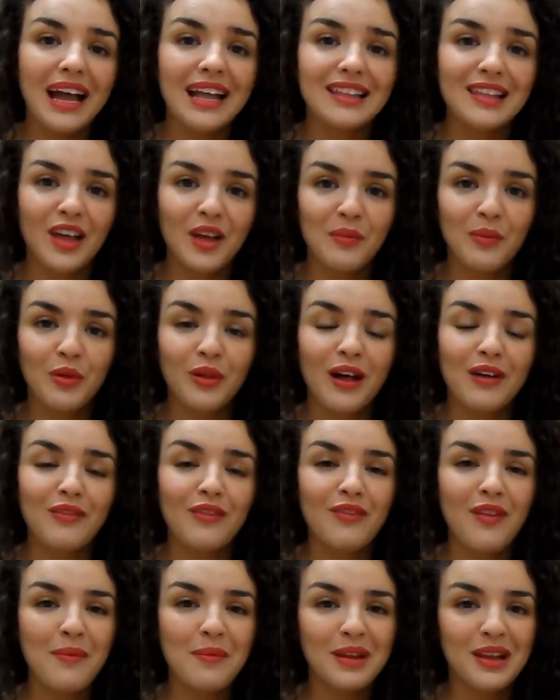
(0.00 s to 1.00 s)
And I hope you'll
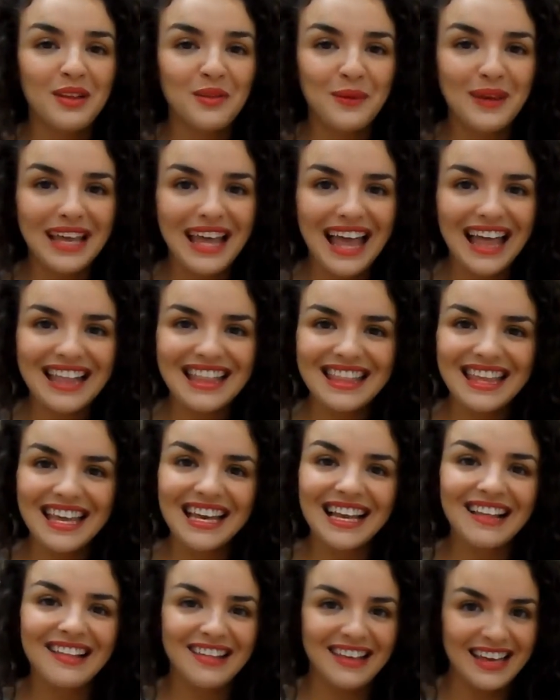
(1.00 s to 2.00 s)
have a fabulous weekend,
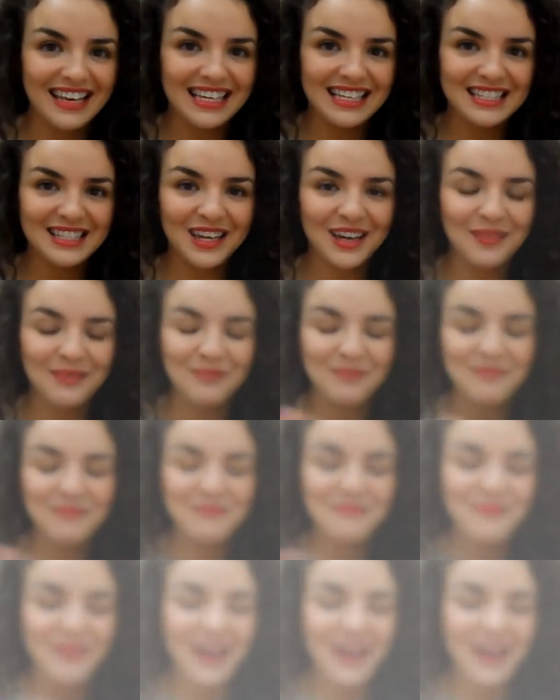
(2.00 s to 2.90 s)
and I'll see you next time.